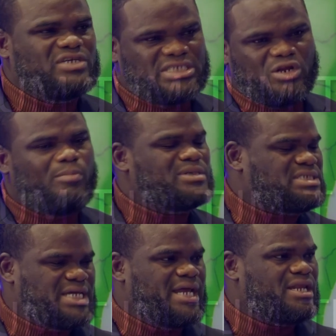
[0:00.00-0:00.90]
is a number
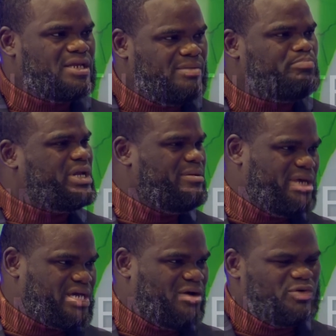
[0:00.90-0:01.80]
10, a playmaker.